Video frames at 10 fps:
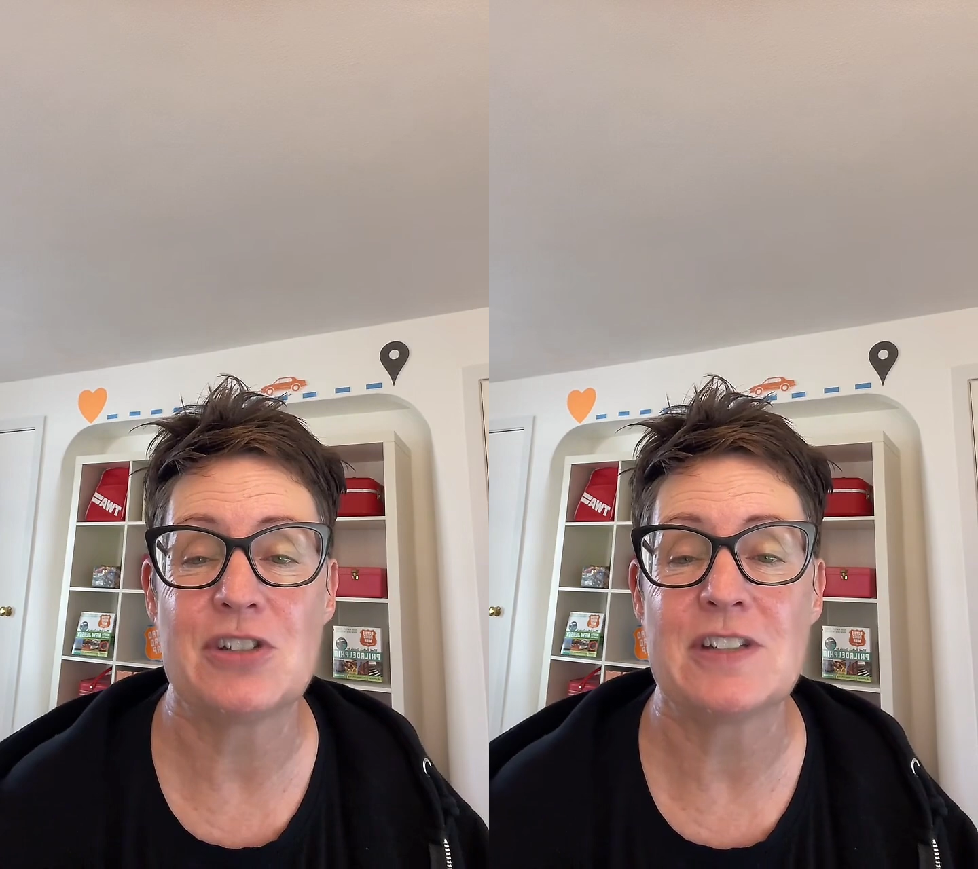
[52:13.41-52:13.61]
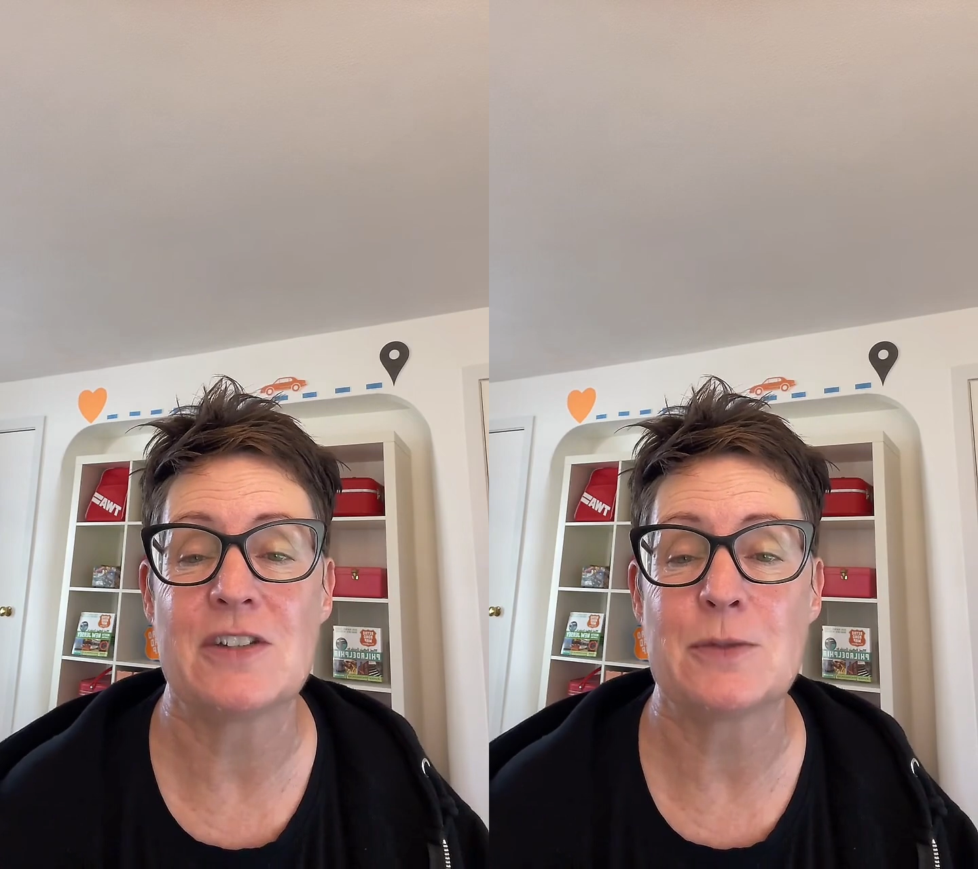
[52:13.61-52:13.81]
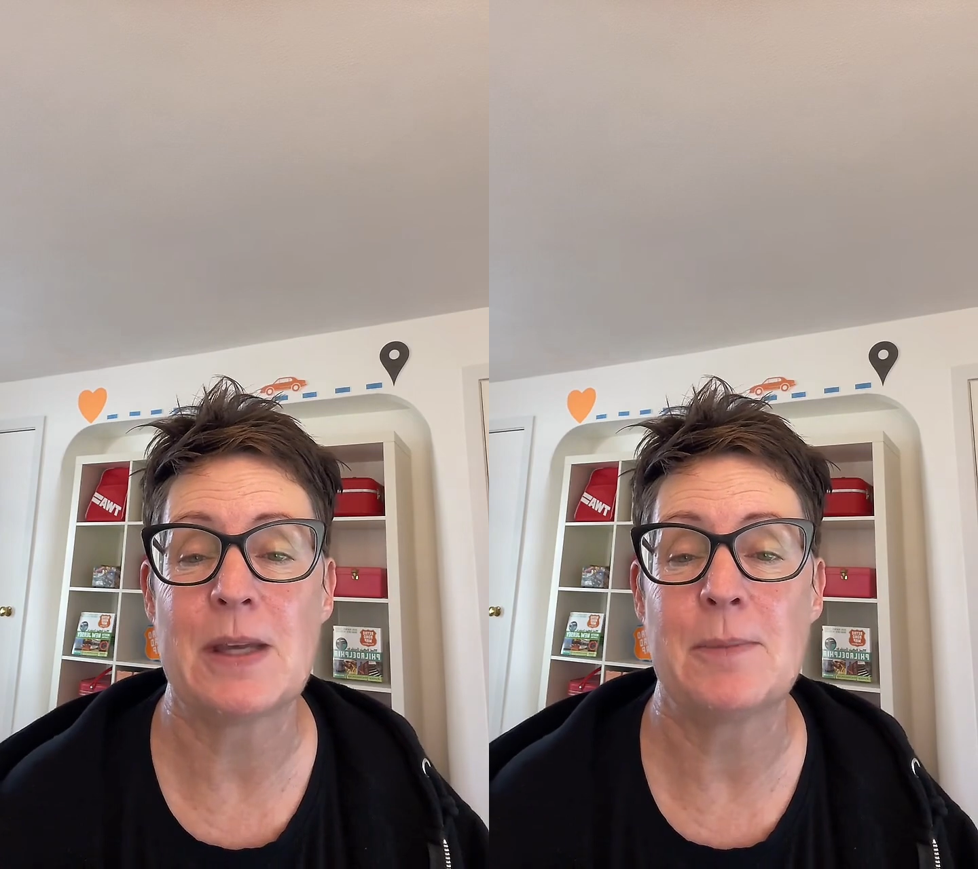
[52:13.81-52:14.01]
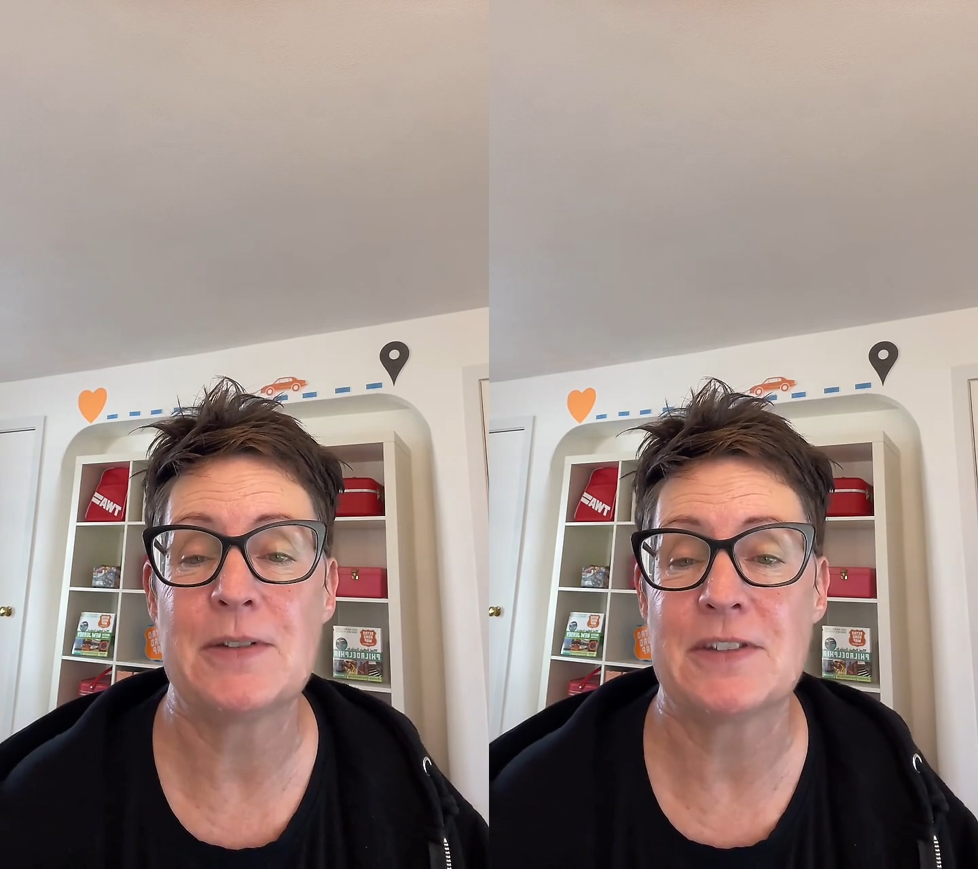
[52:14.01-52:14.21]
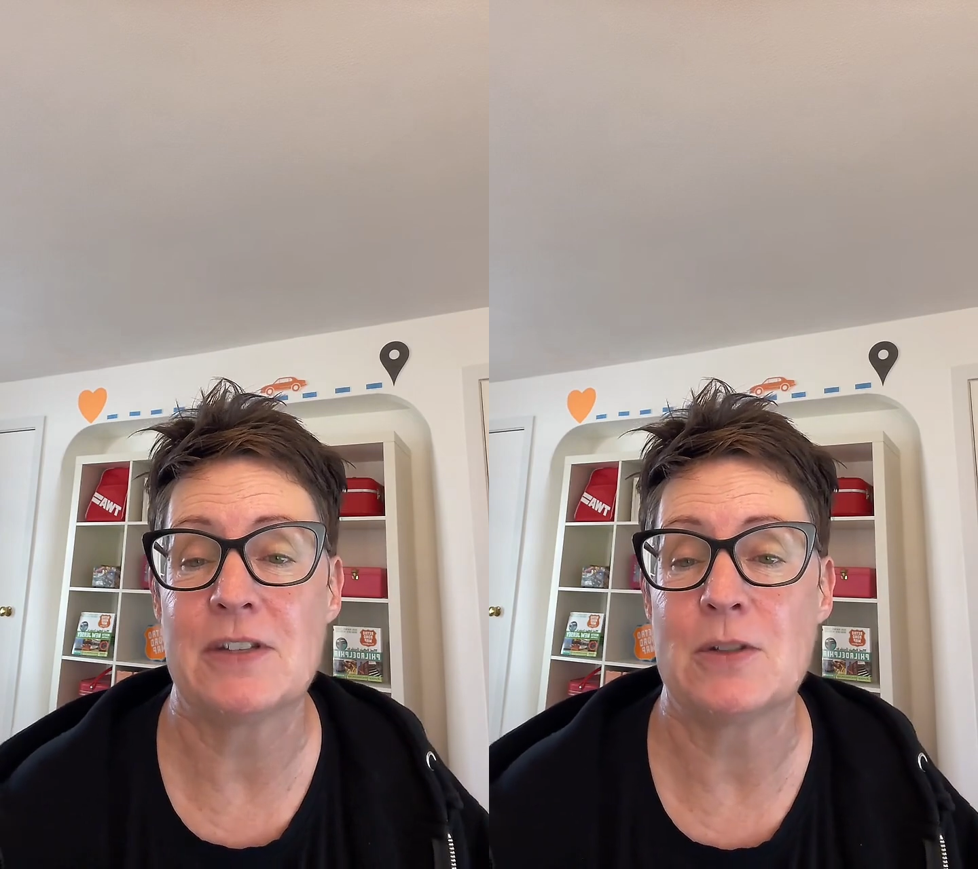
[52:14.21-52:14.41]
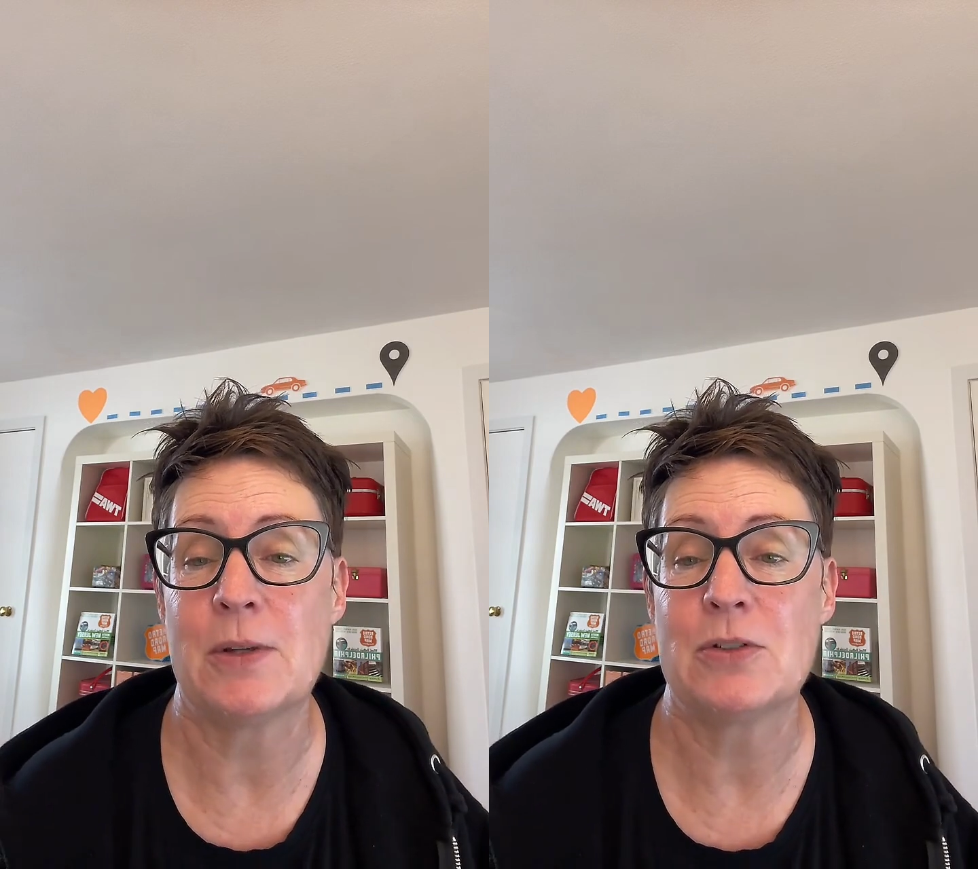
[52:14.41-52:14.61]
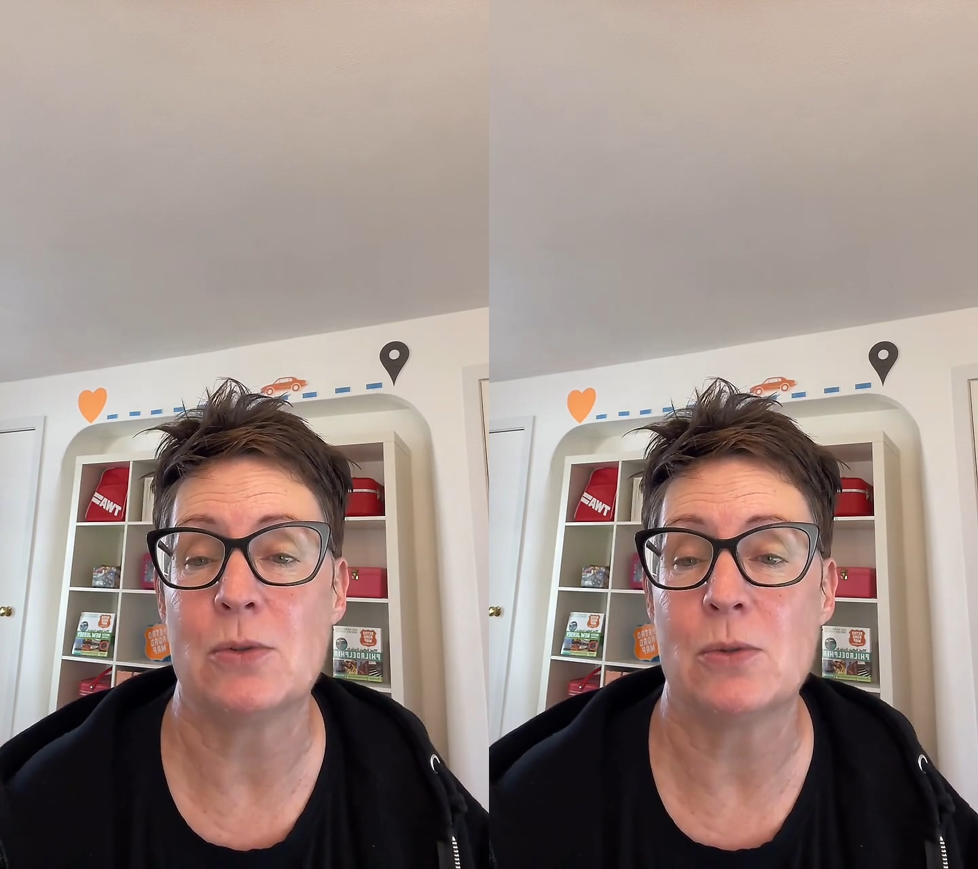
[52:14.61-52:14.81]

She tells me I'm a sentimental